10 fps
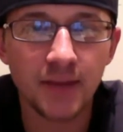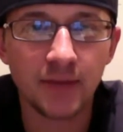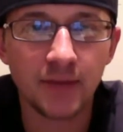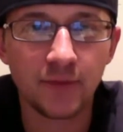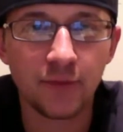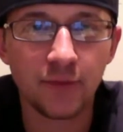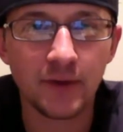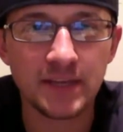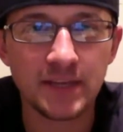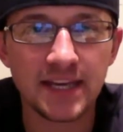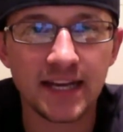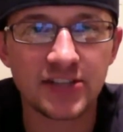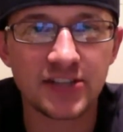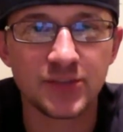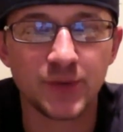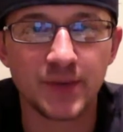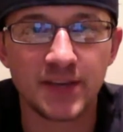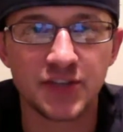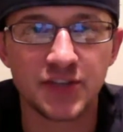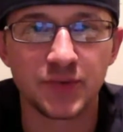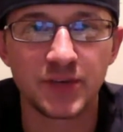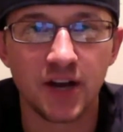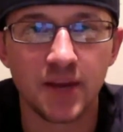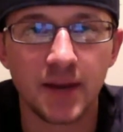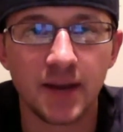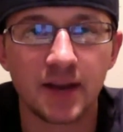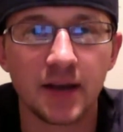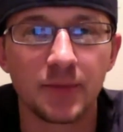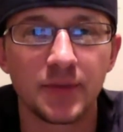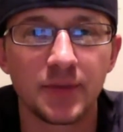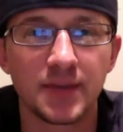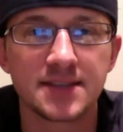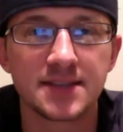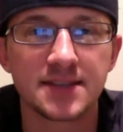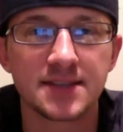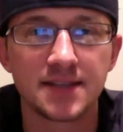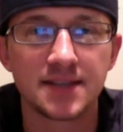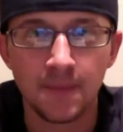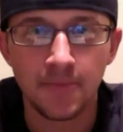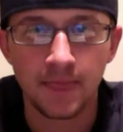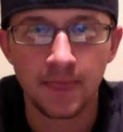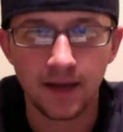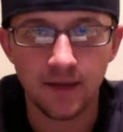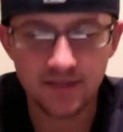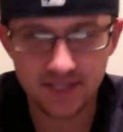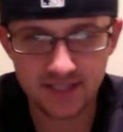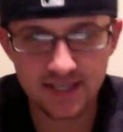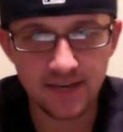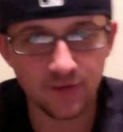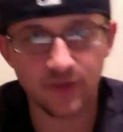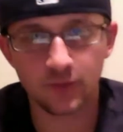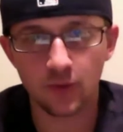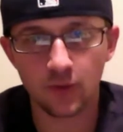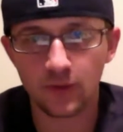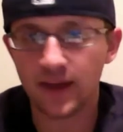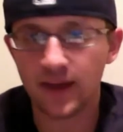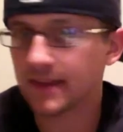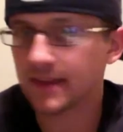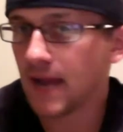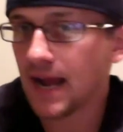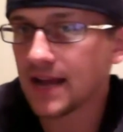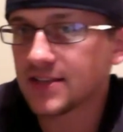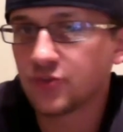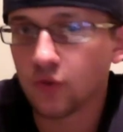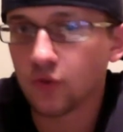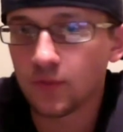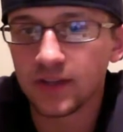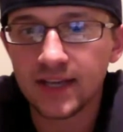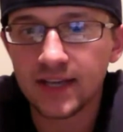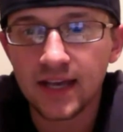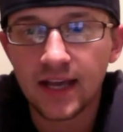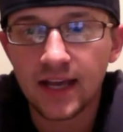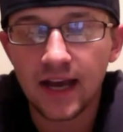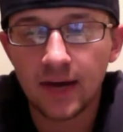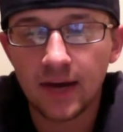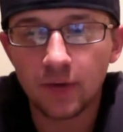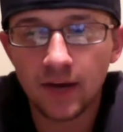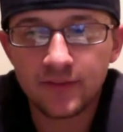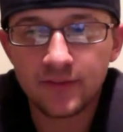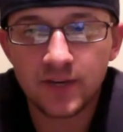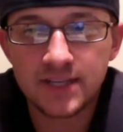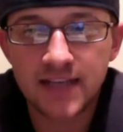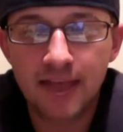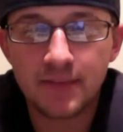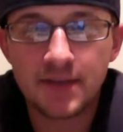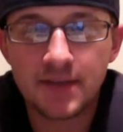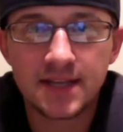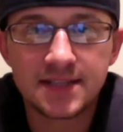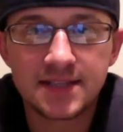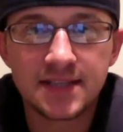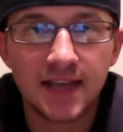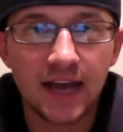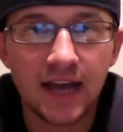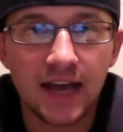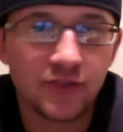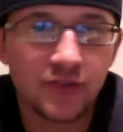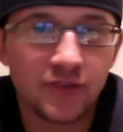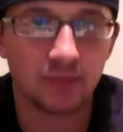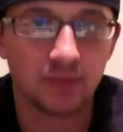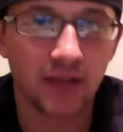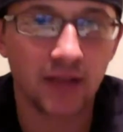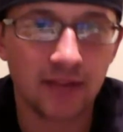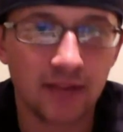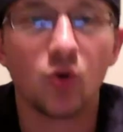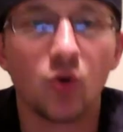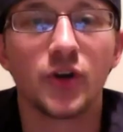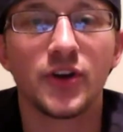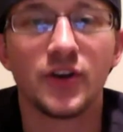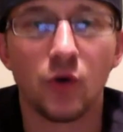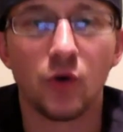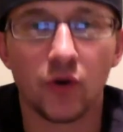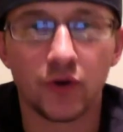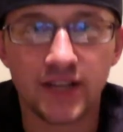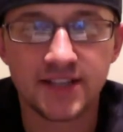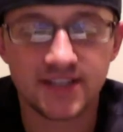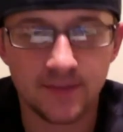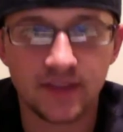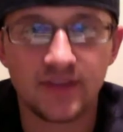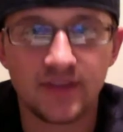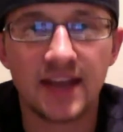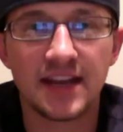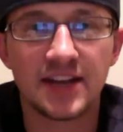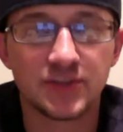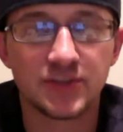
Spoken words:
Before I begin, I just want to make sure we talk about a couple things. This is different than what we've had in the past. Normally, what has happened is you've gone on a blackboard or done something of that nature.